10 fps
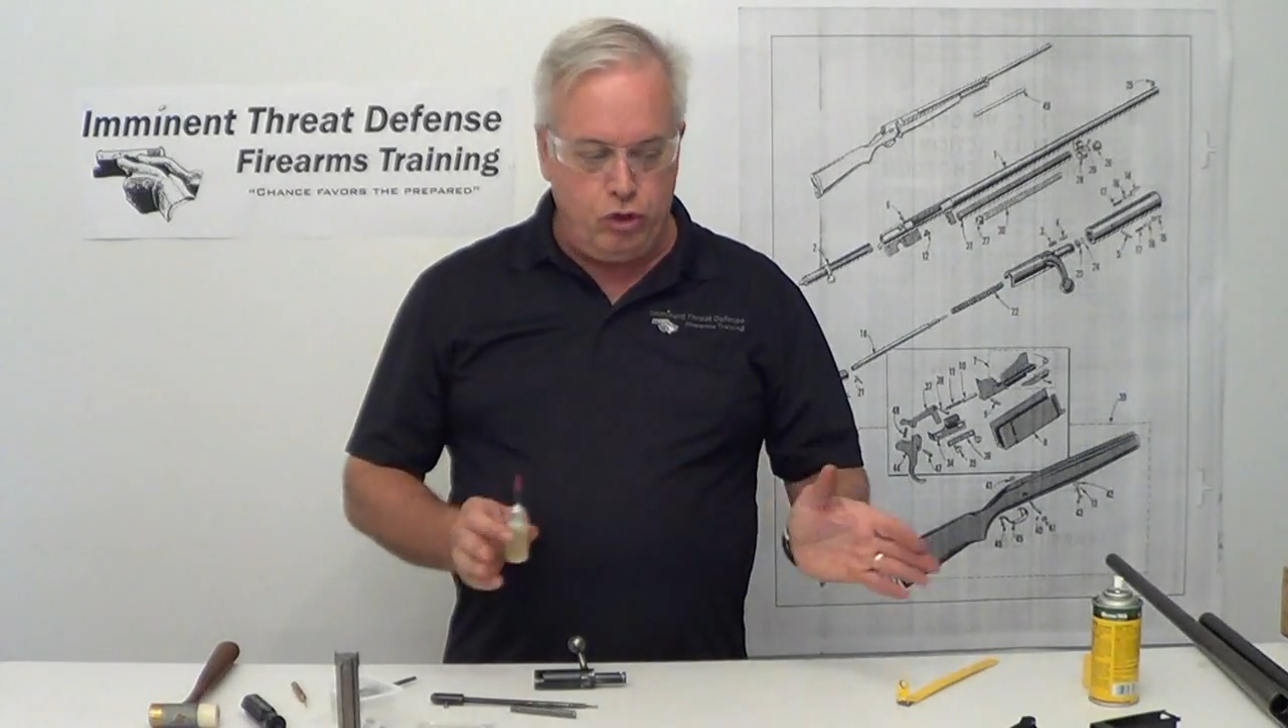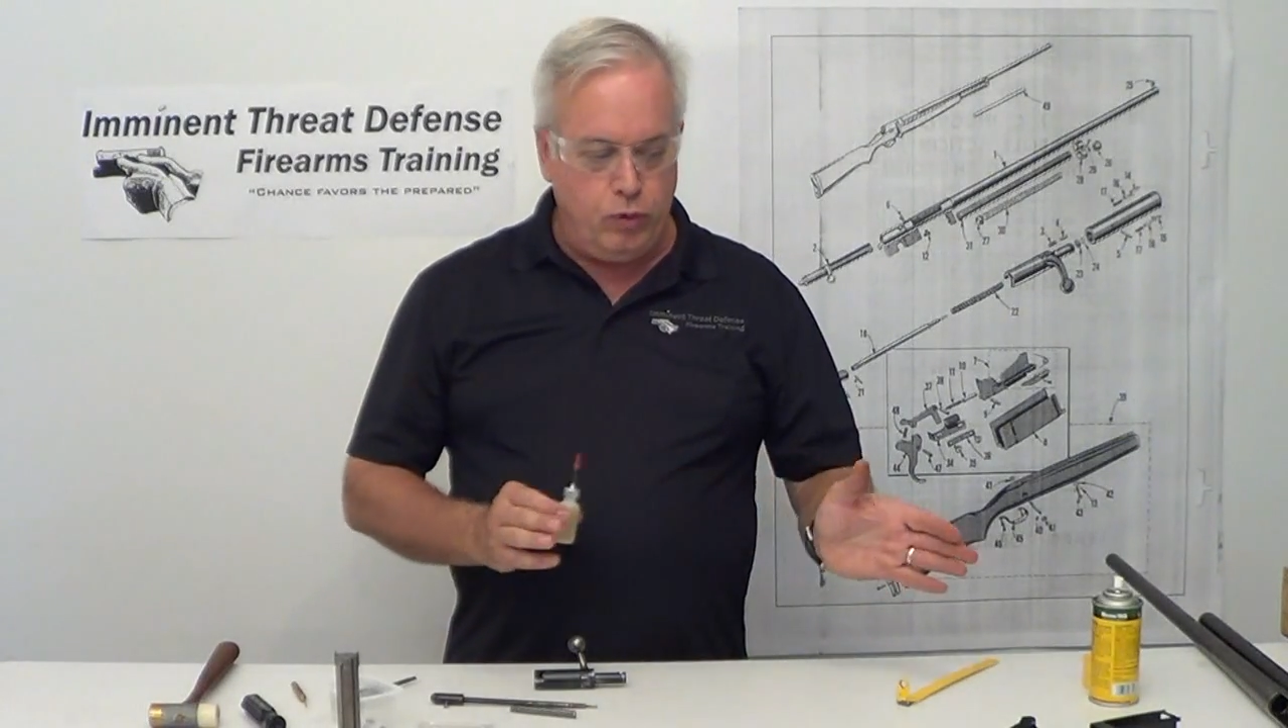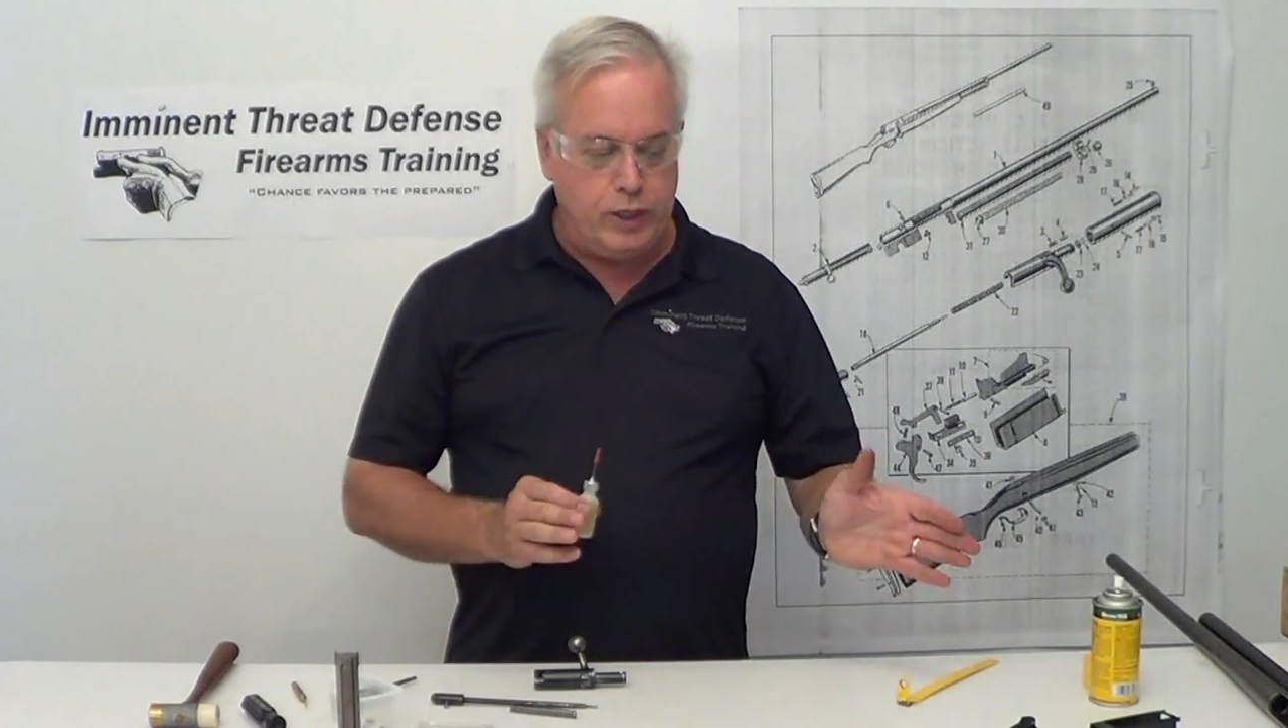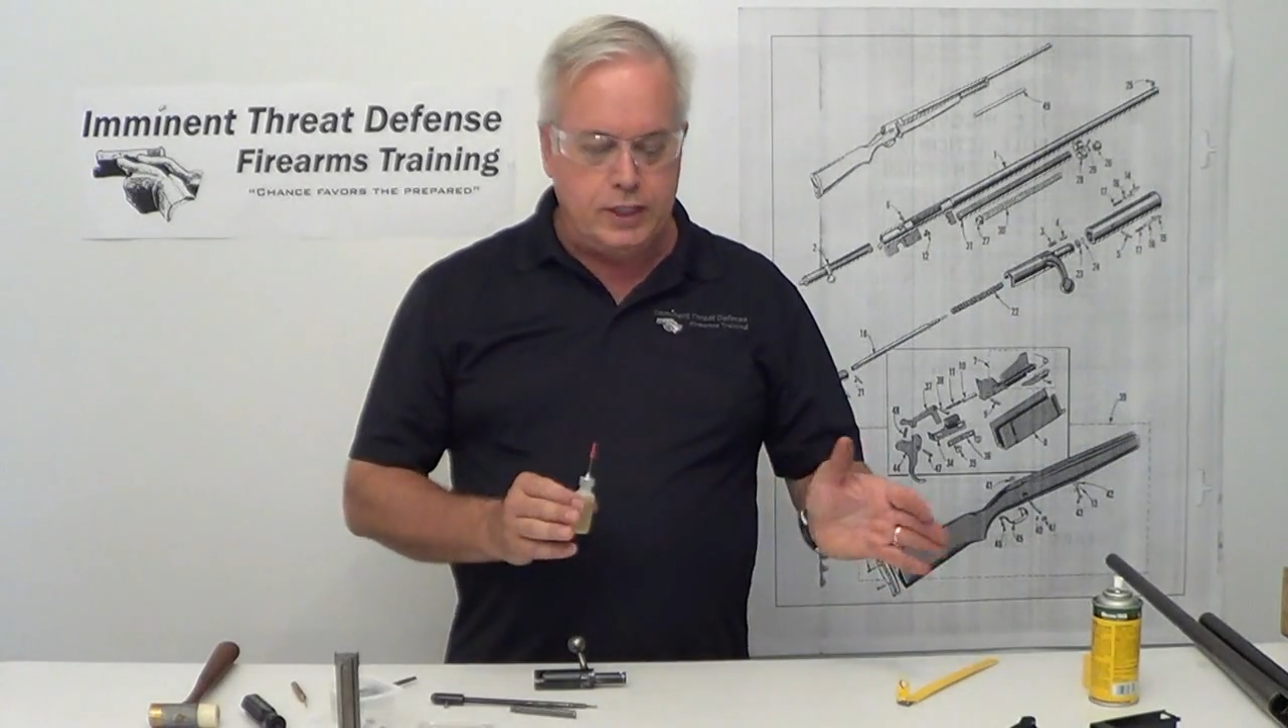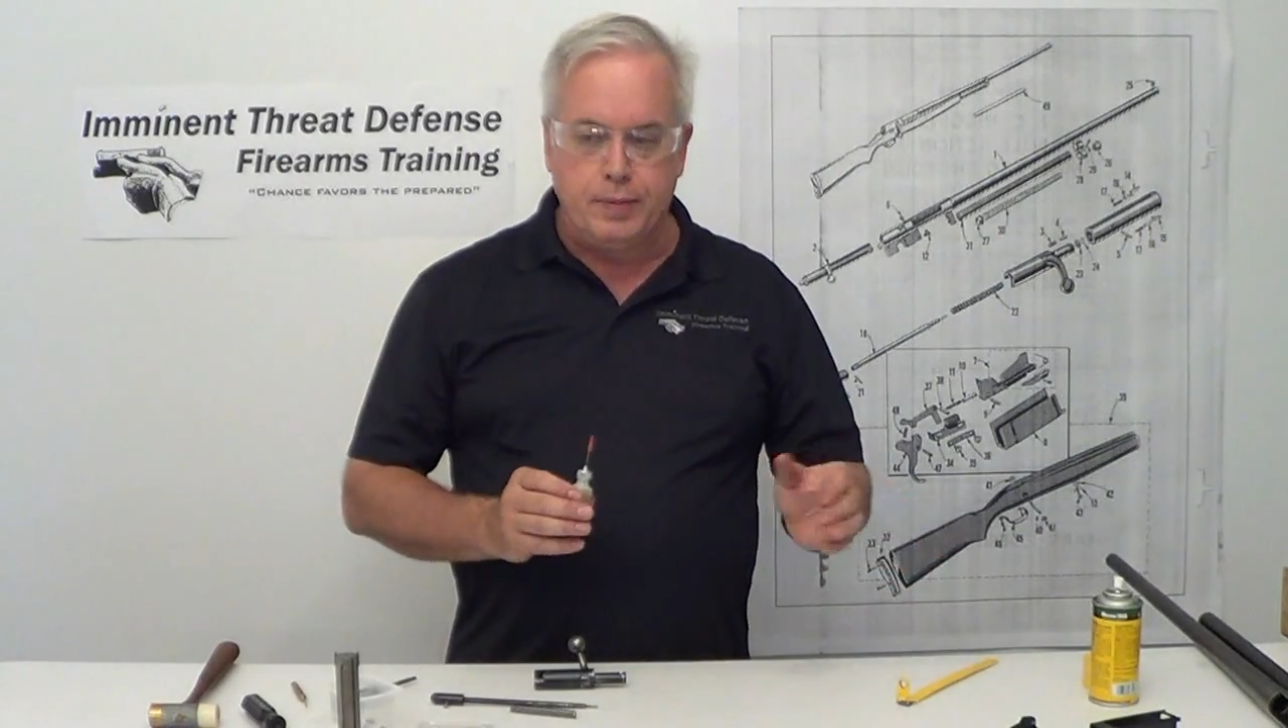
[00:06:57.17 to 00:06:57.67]
through
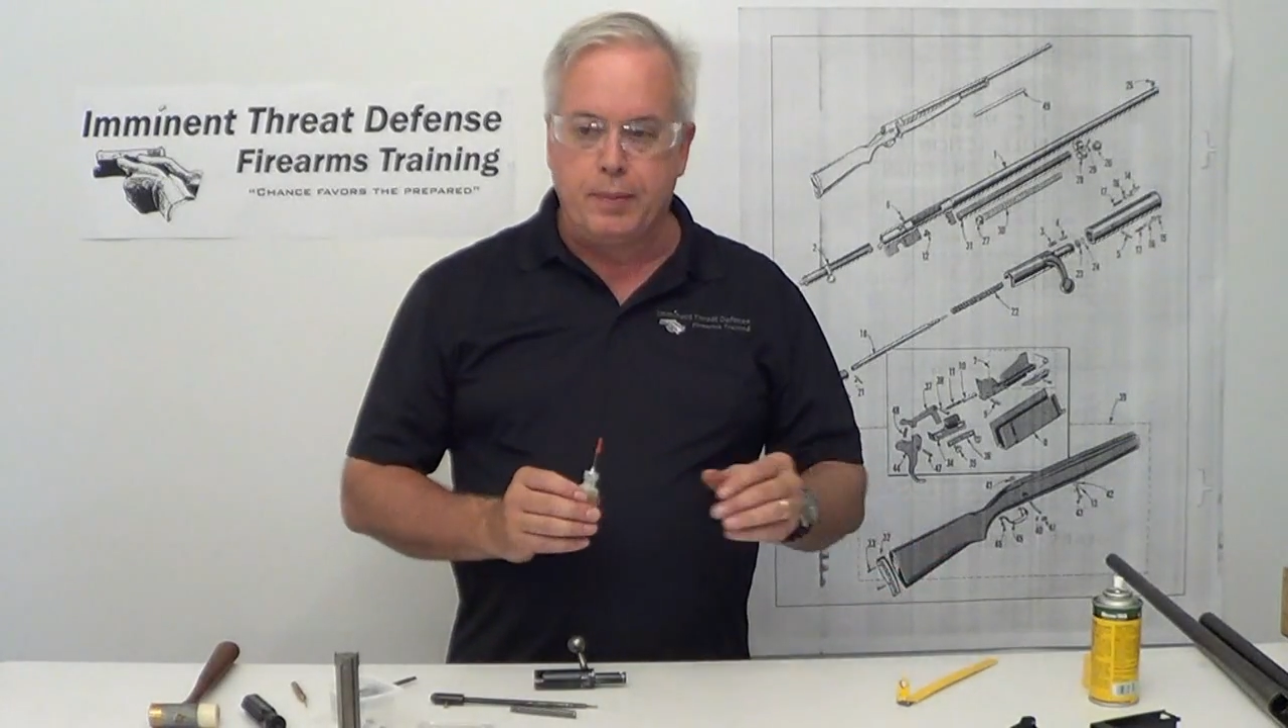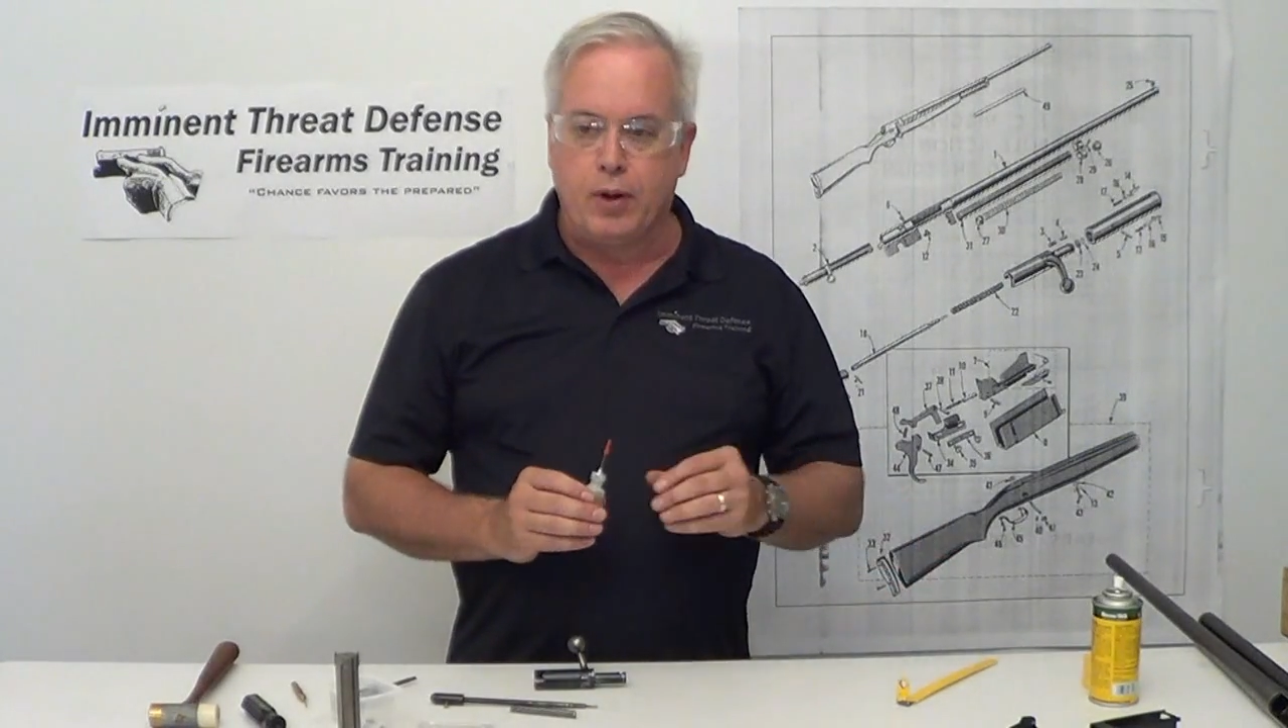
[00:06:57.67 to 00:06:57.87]
the reassembly